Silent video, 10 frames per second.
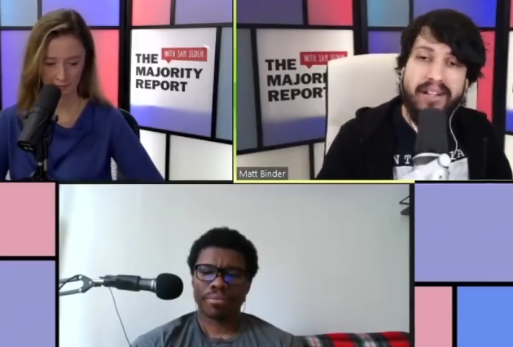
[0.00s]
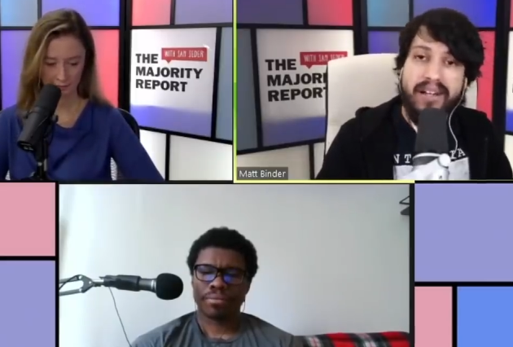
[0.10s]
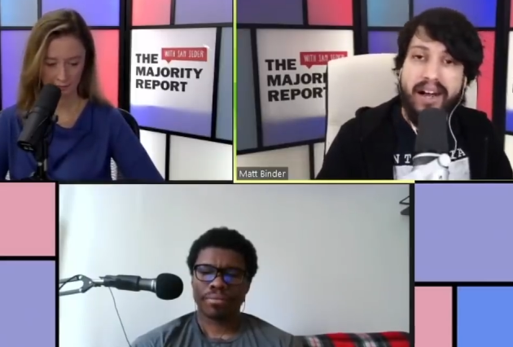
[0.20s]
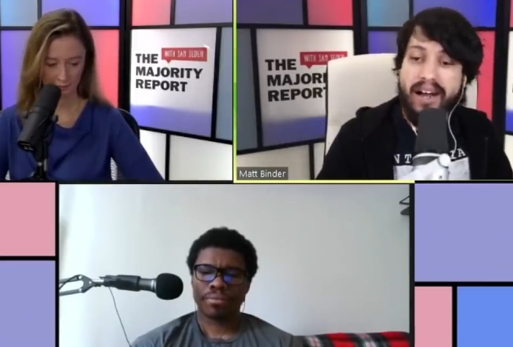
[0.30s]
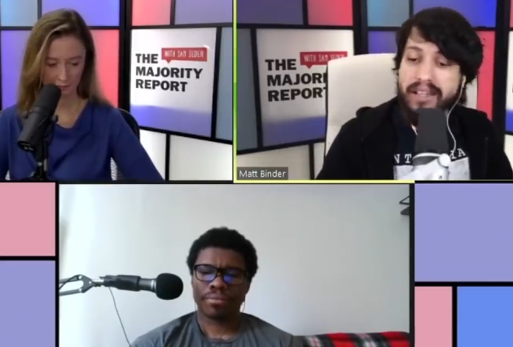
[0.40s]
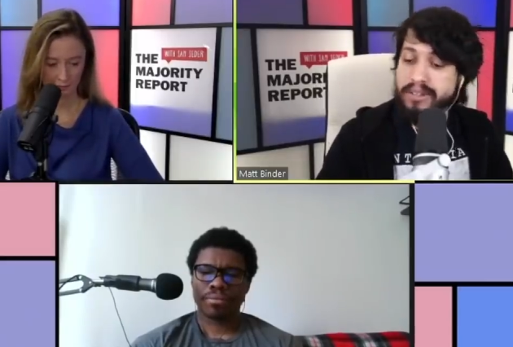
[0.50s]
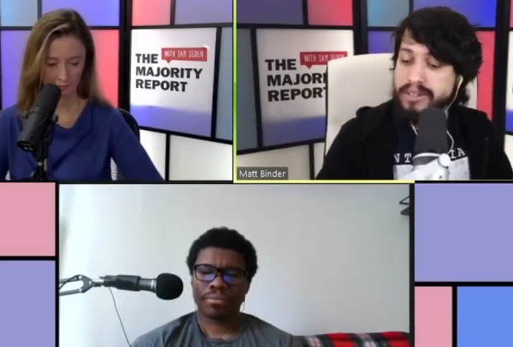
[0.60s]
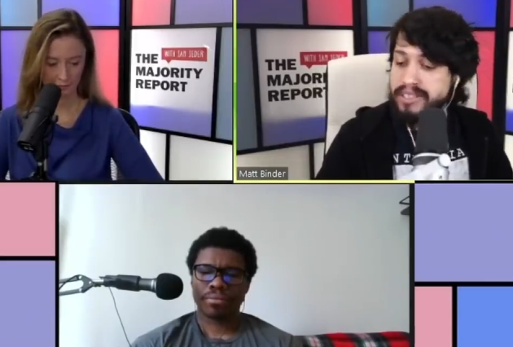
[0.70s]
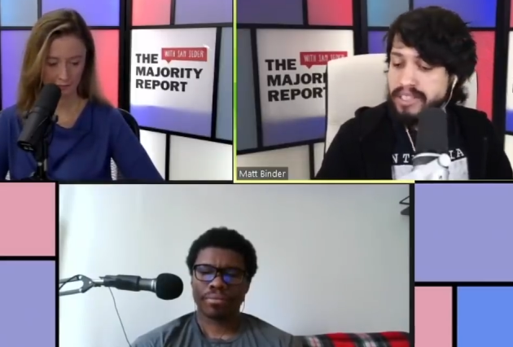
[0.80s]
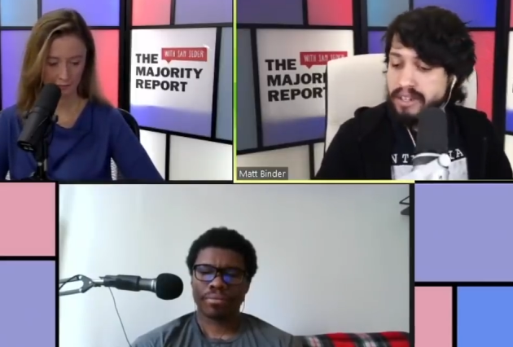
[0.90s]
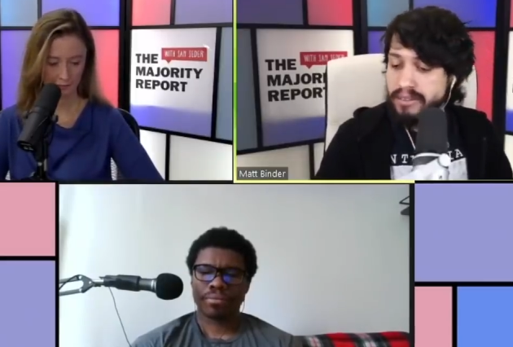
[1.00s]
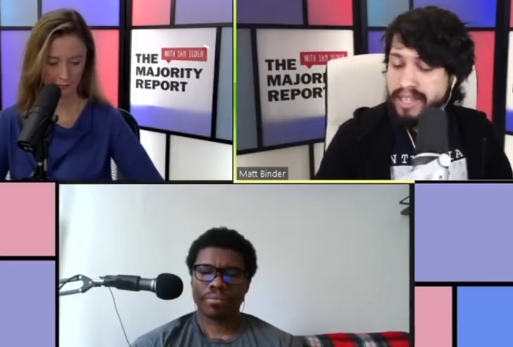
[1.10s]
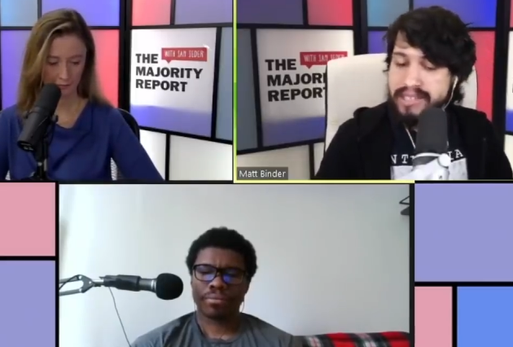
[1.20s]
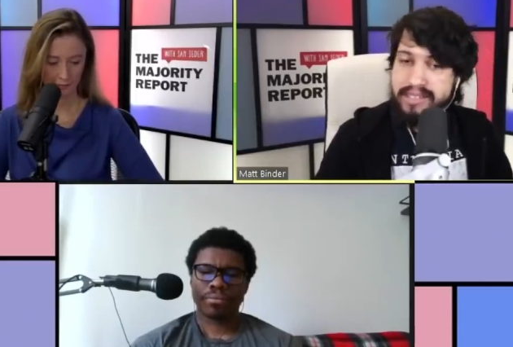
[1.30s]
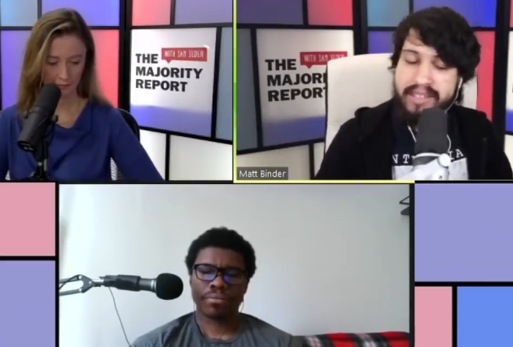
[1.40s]
Speaker 1: uh, you need to know
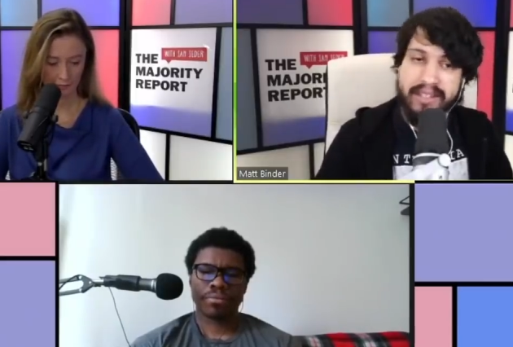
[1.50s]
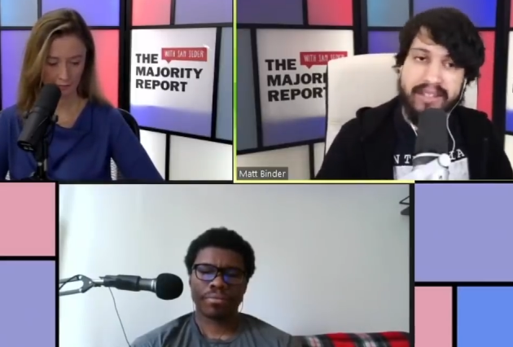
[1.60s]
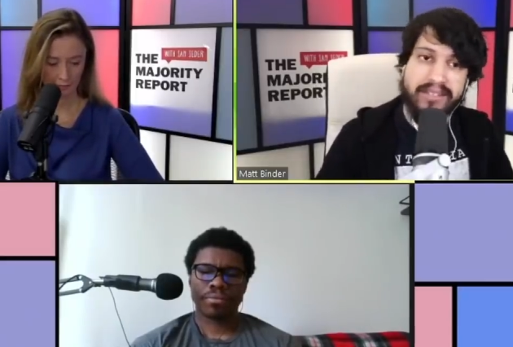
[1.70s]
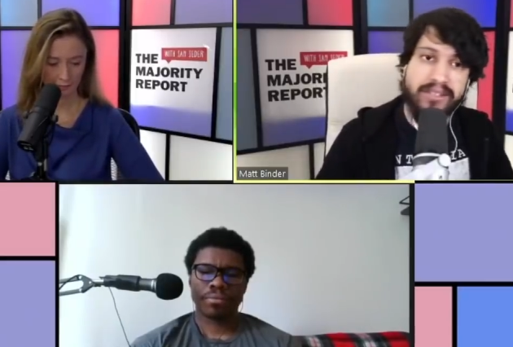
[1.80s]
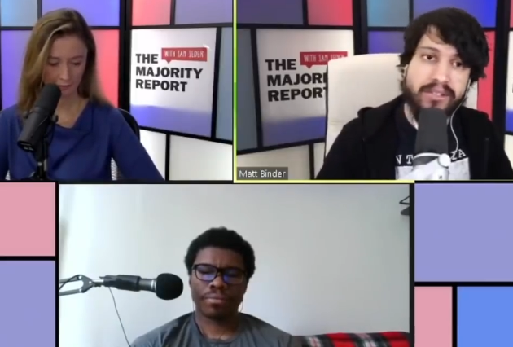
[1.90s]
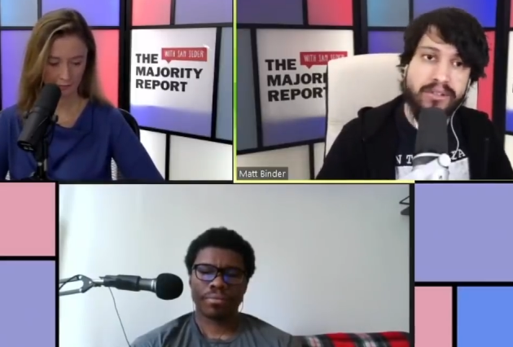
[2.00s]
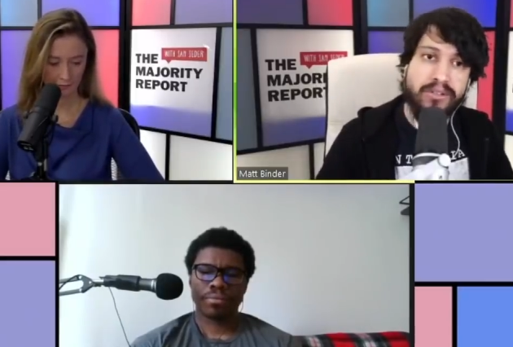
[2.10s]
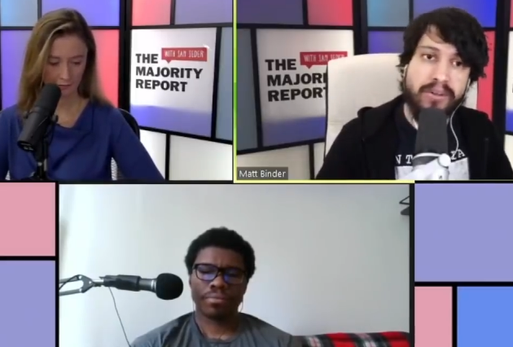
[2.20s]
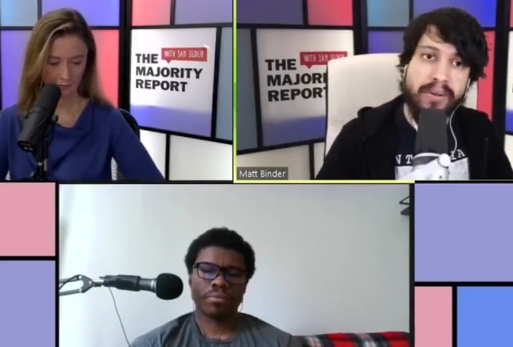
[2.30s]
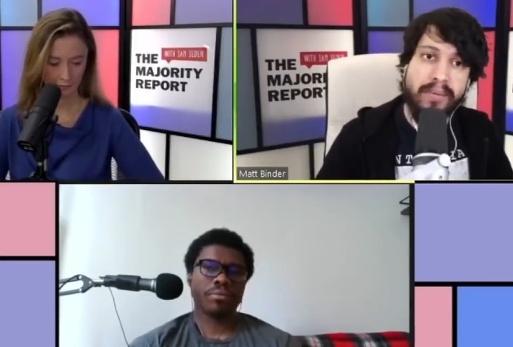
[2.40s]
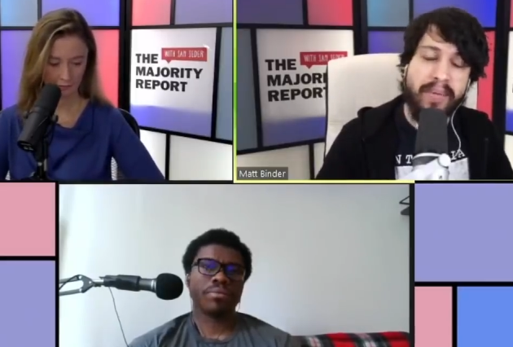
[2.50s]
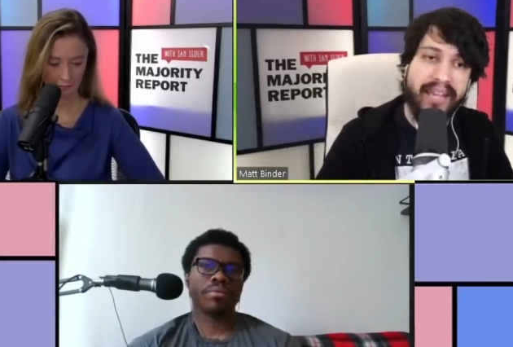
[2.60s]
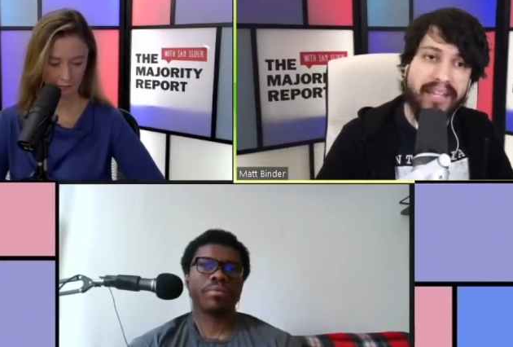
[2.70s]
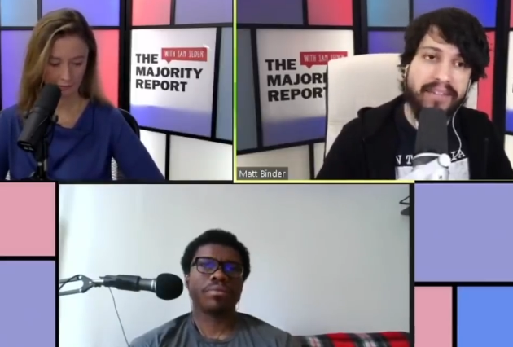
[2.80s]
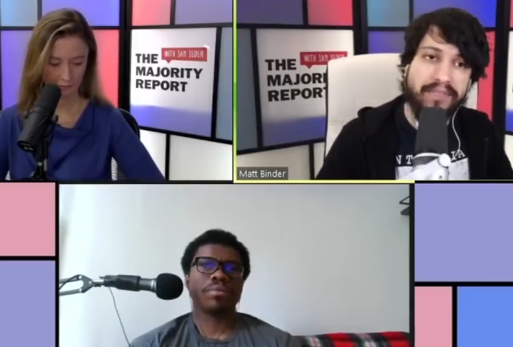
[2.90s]
this: the two
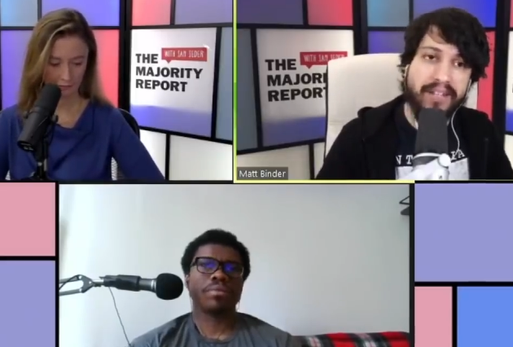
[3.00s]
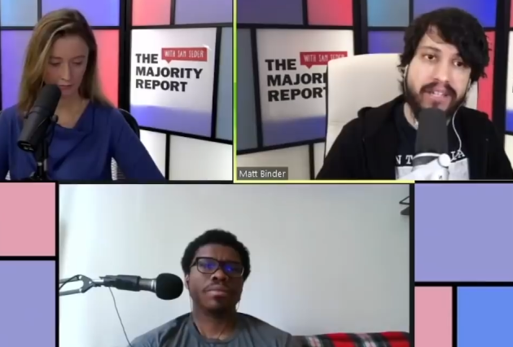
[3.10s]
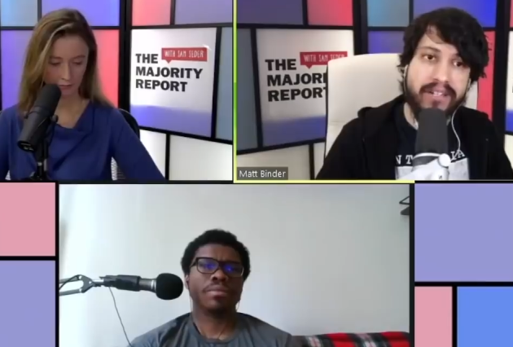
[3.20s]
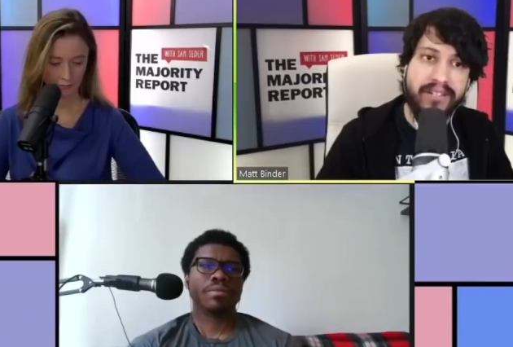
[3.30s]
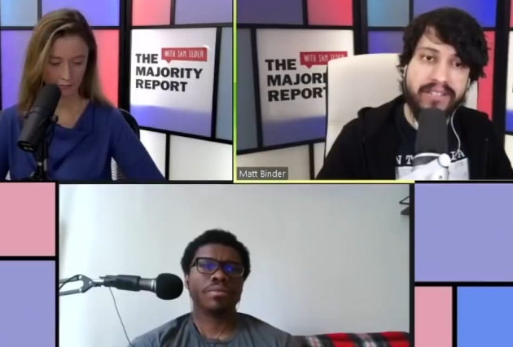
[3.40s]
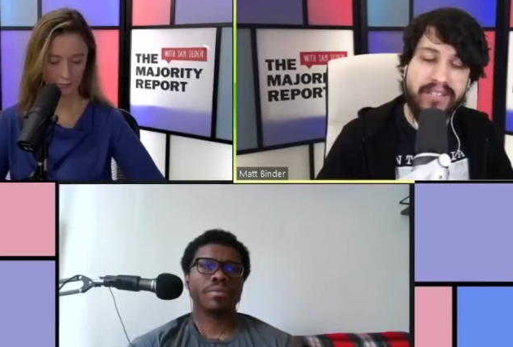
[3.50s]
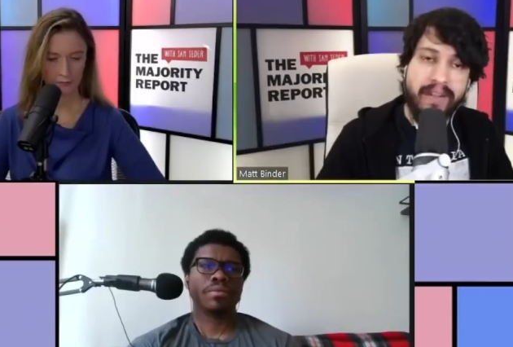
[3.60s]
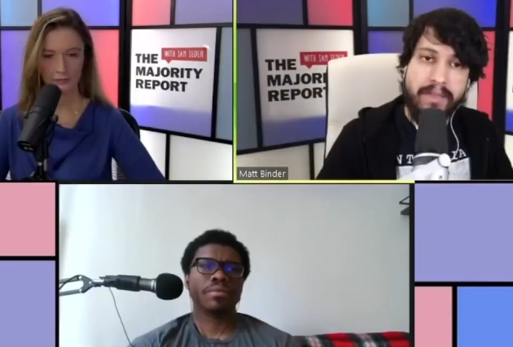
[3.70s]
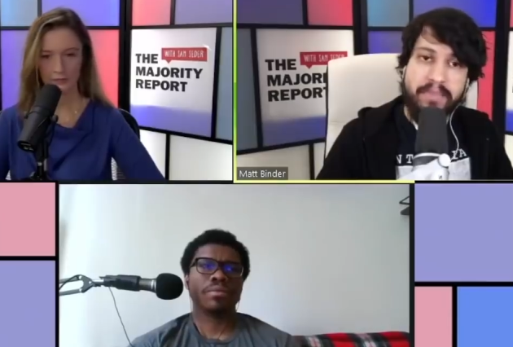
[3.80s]
main figures